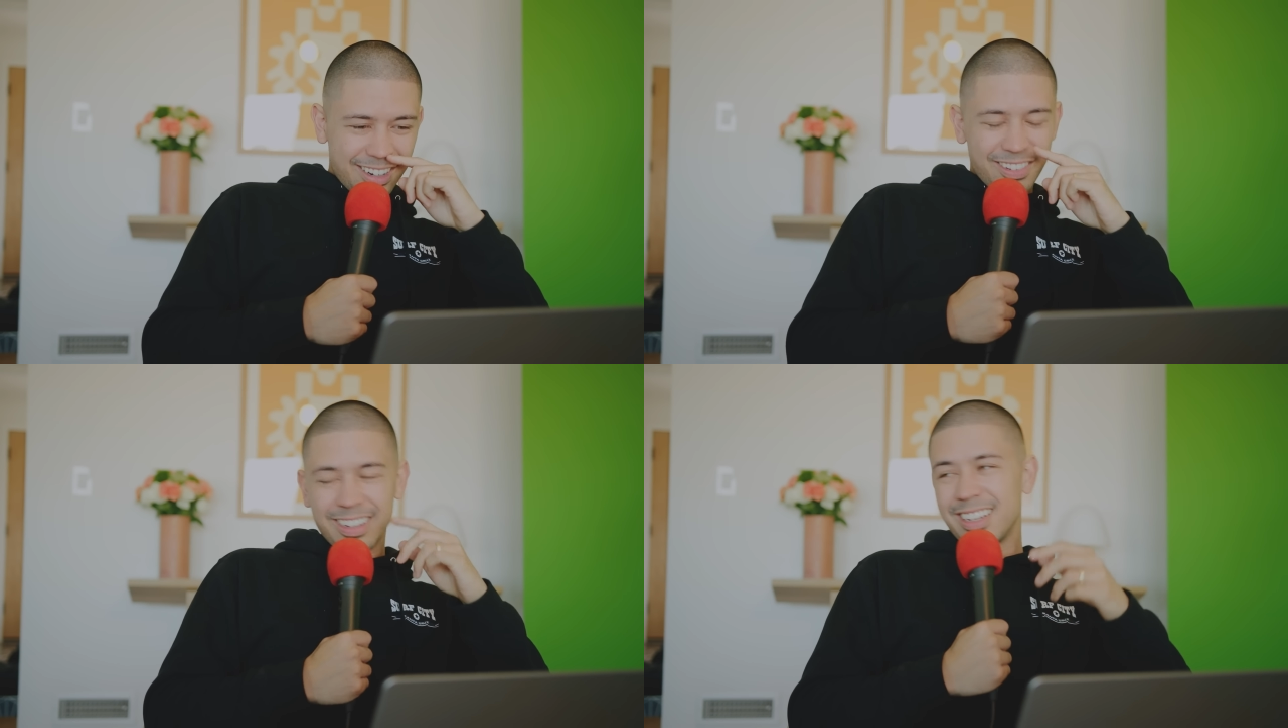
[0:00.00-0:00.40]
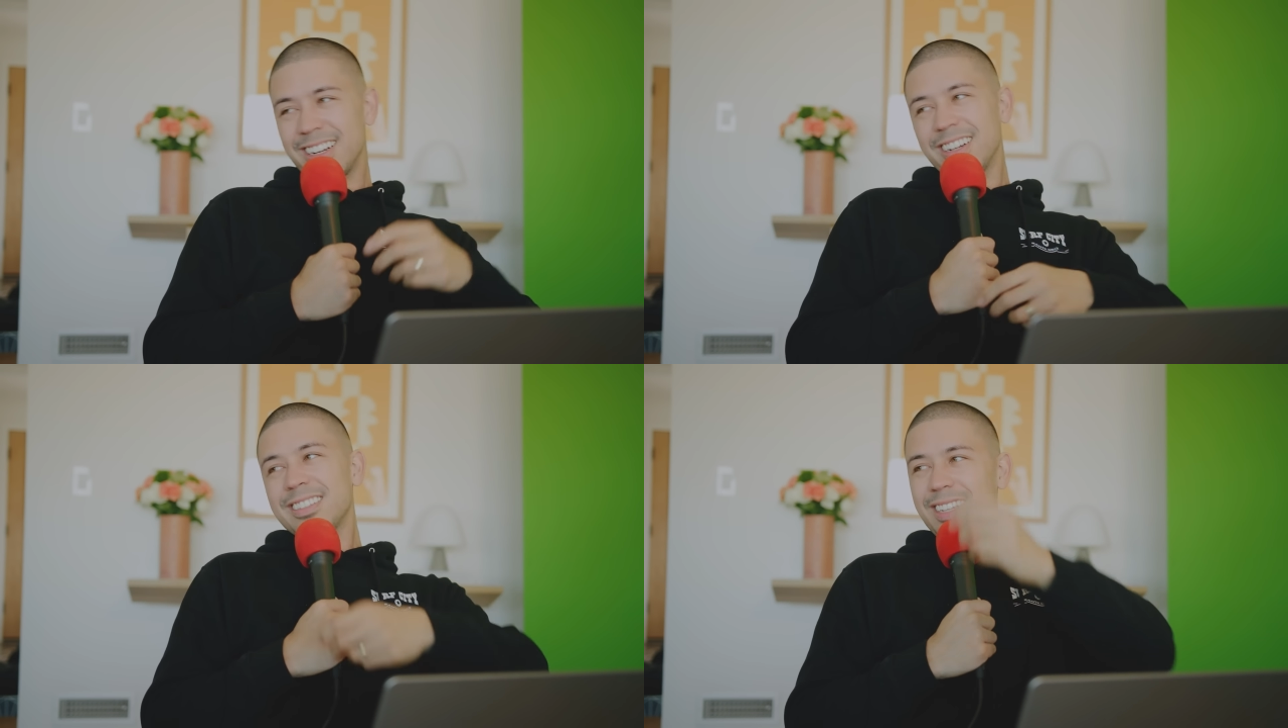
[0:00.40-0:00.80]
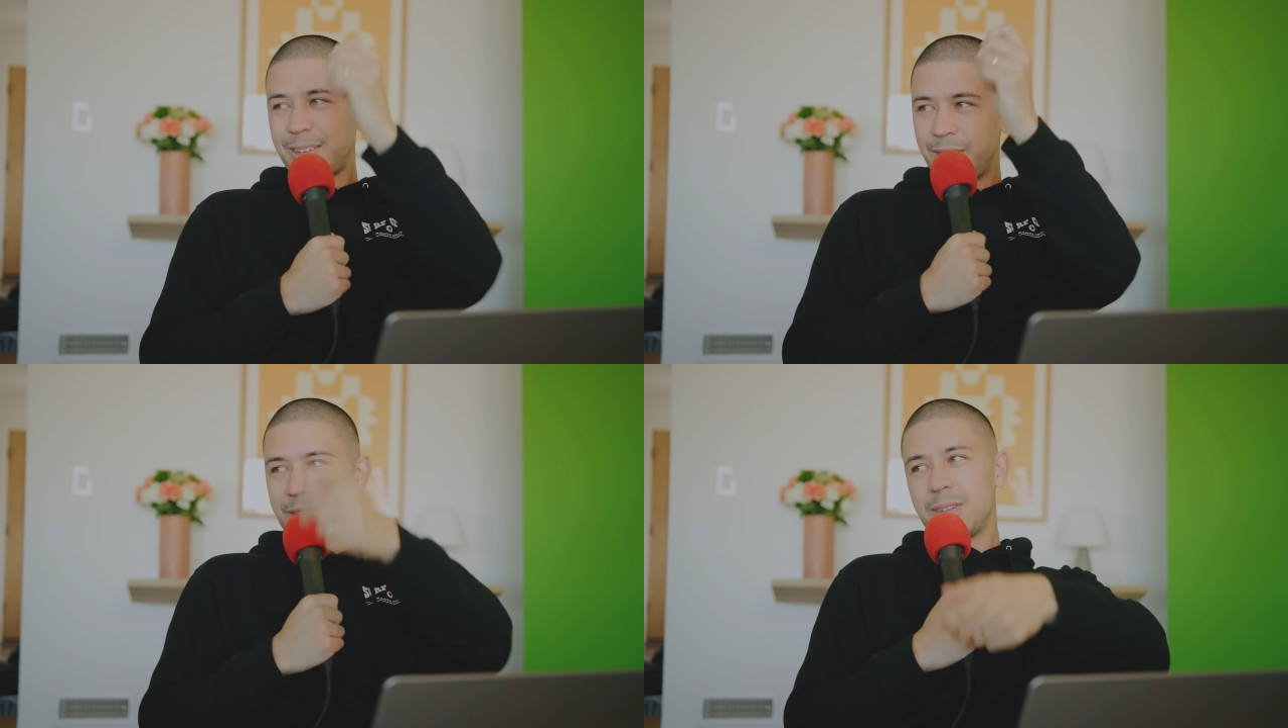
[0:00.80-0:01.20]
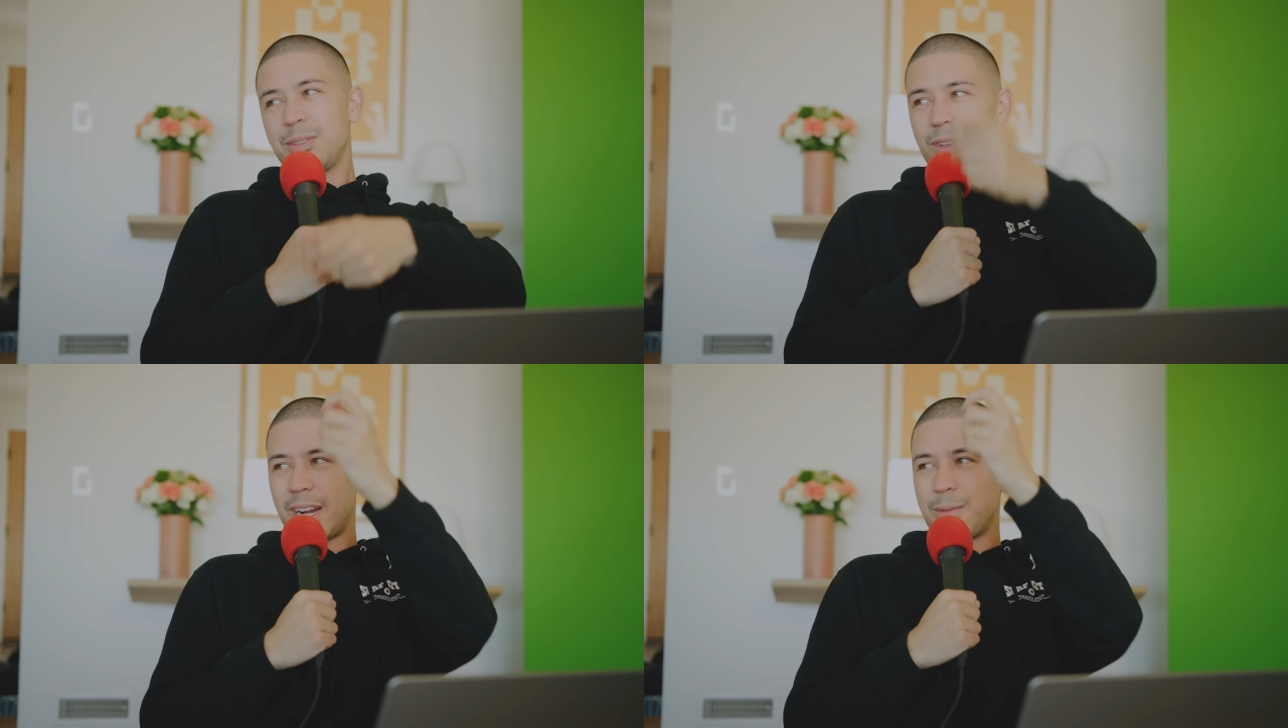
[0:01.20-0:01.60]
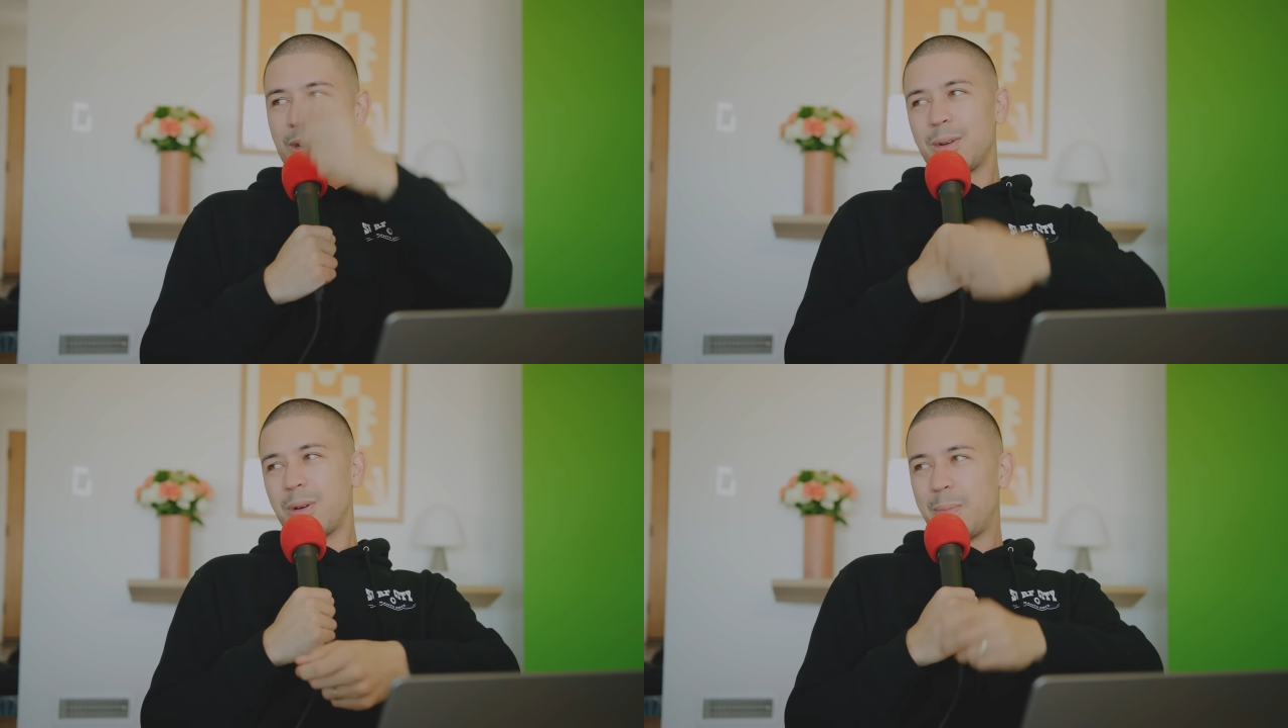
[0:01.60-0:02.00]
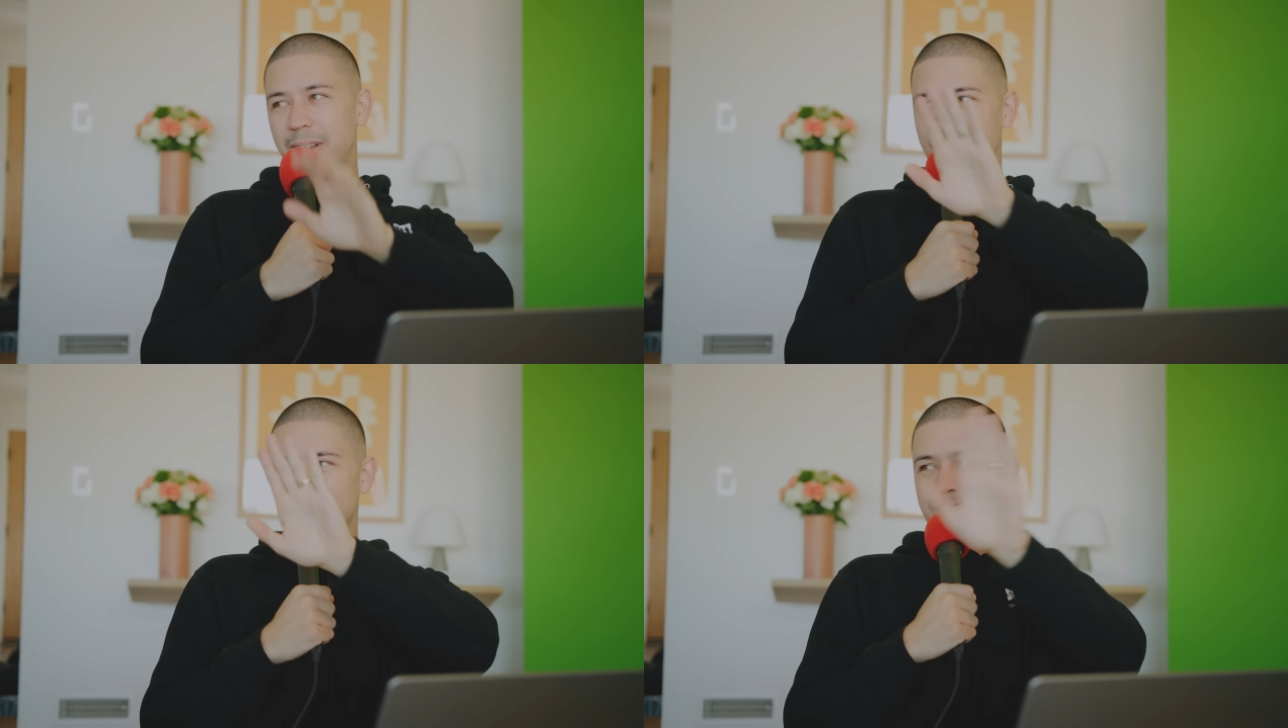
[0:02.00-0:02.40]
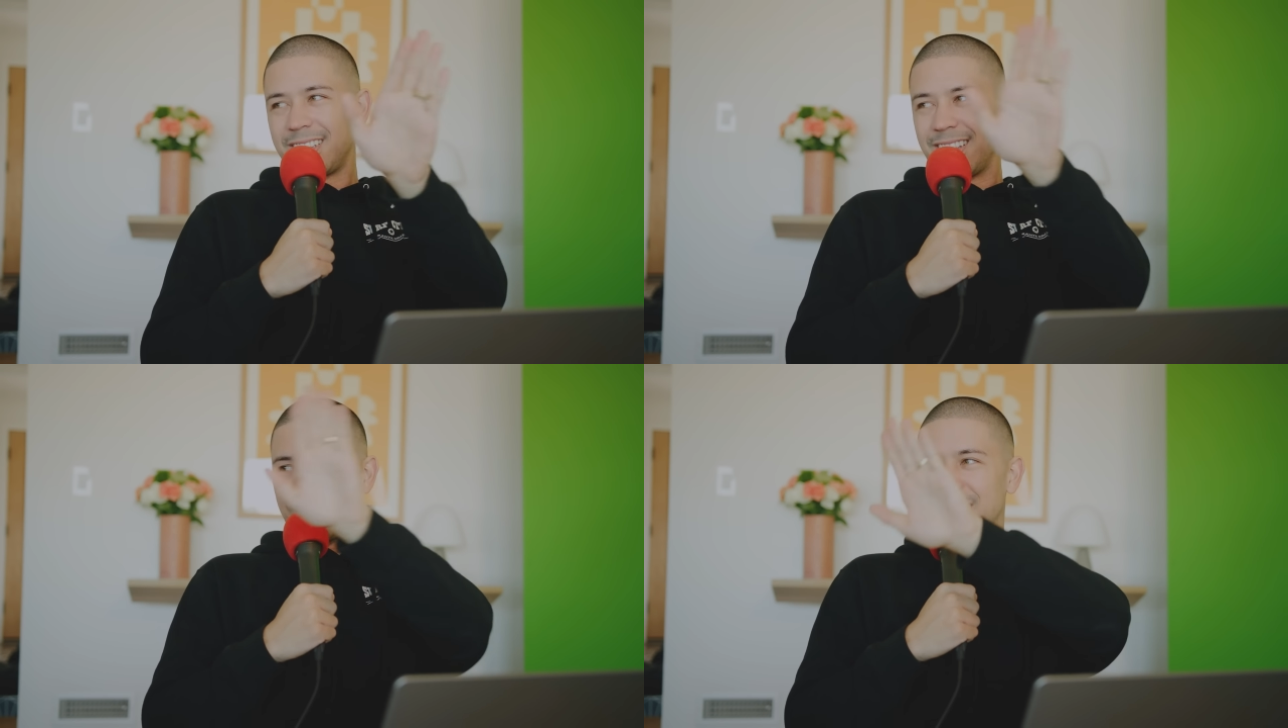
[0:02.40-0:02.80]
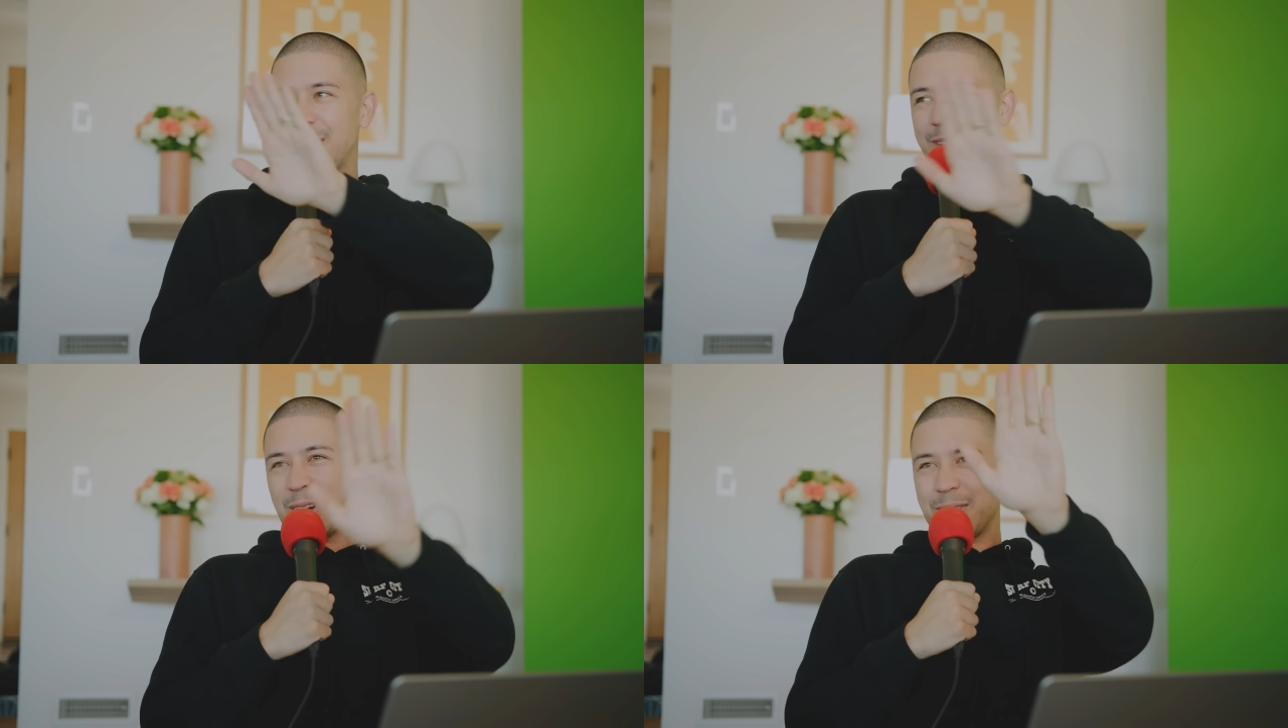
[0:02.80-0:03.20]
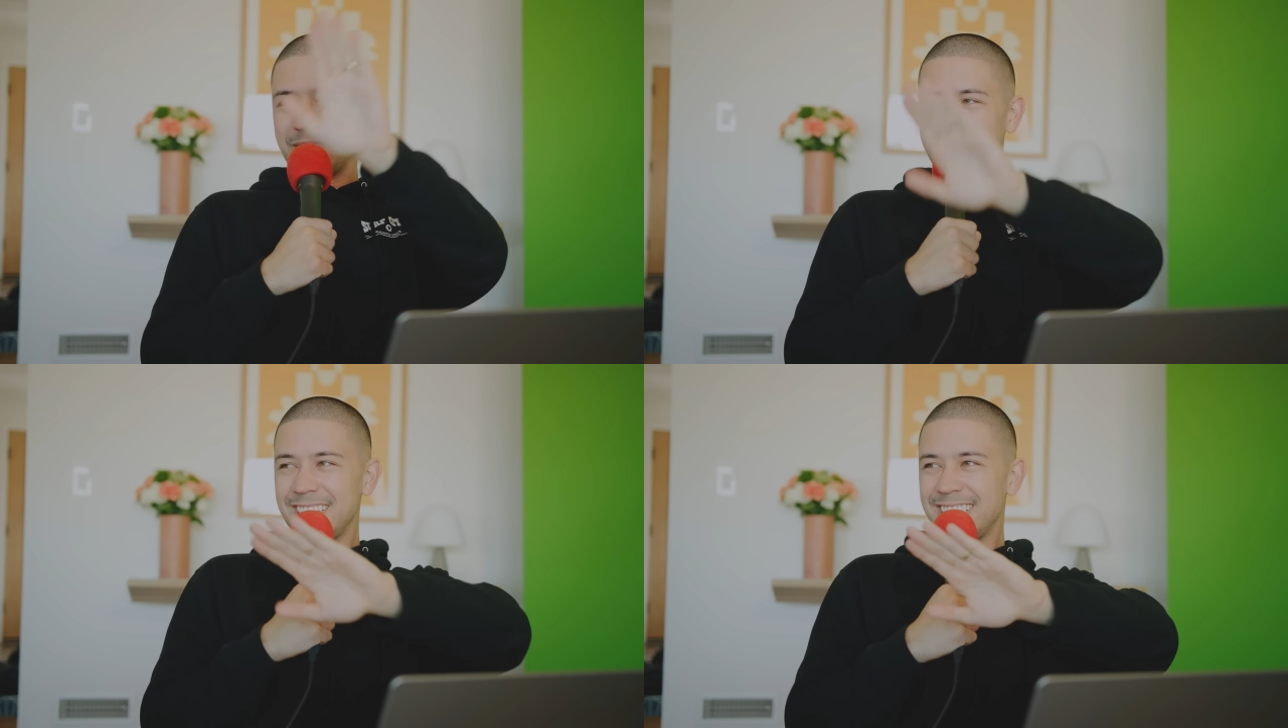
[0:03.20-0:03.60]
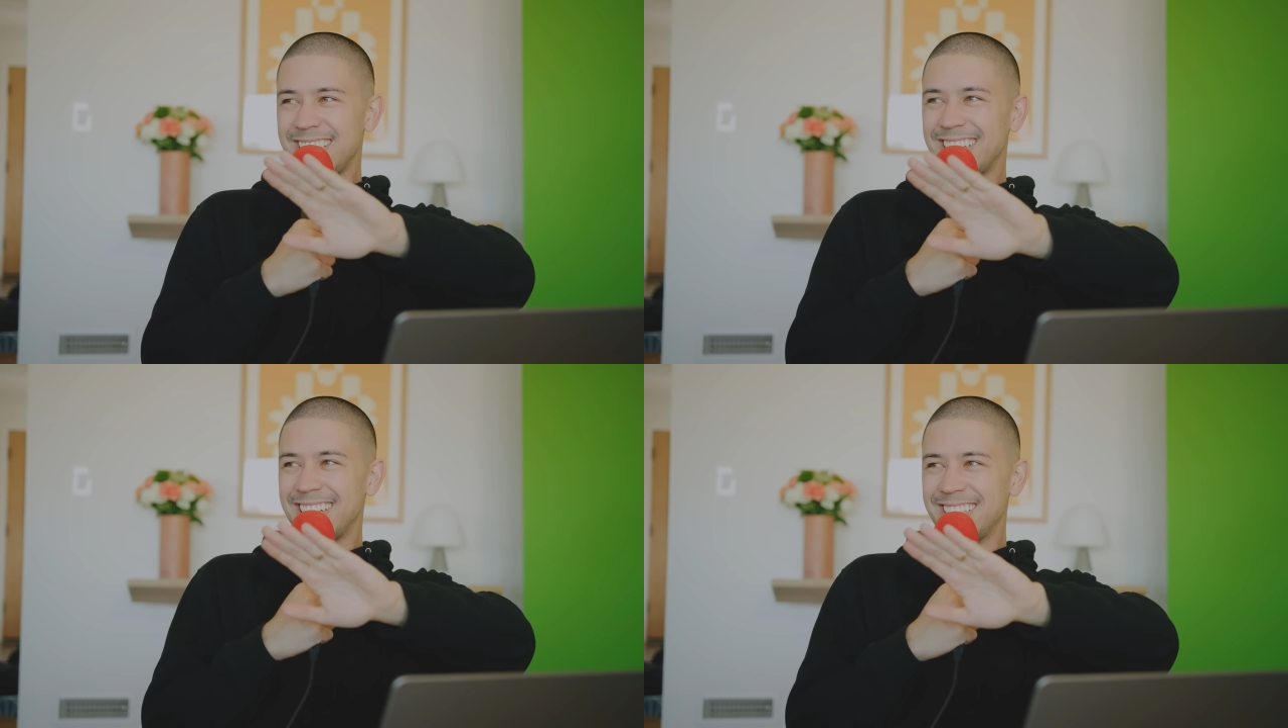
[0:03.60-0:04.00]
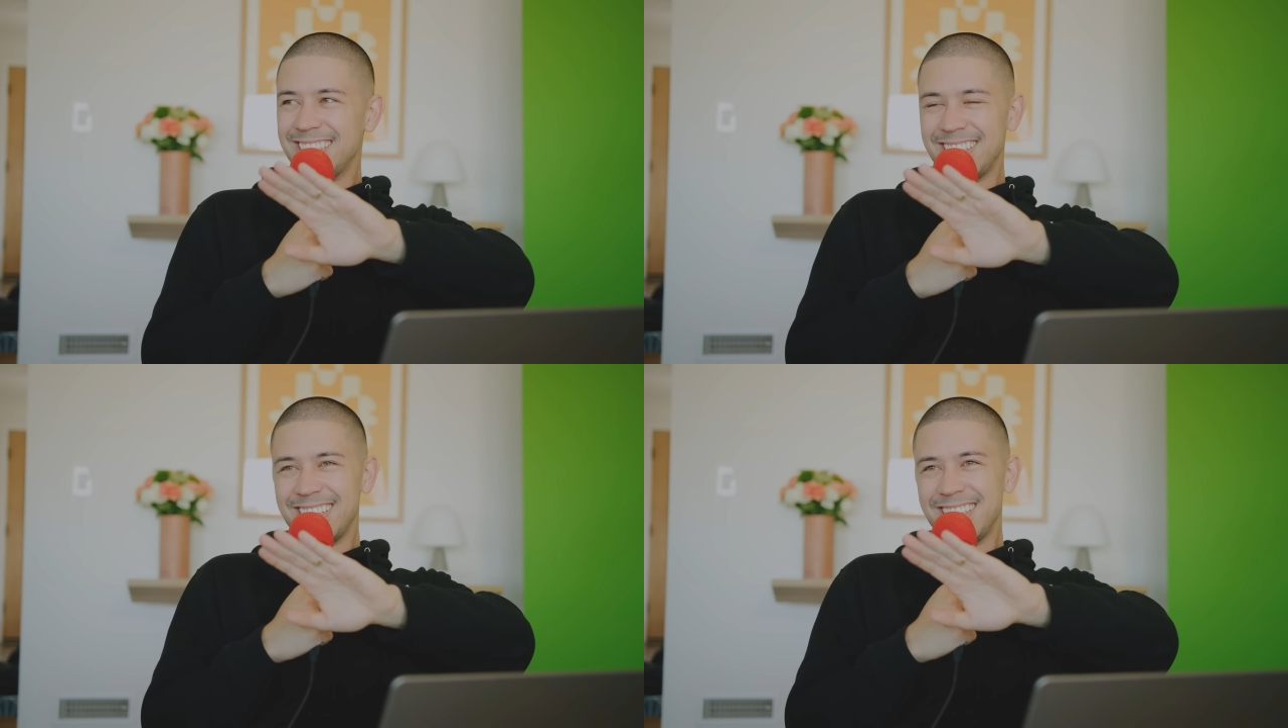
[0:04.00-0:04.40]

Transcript: Well, you know, it's like when you do drywall repair, there's a little leftover, you know?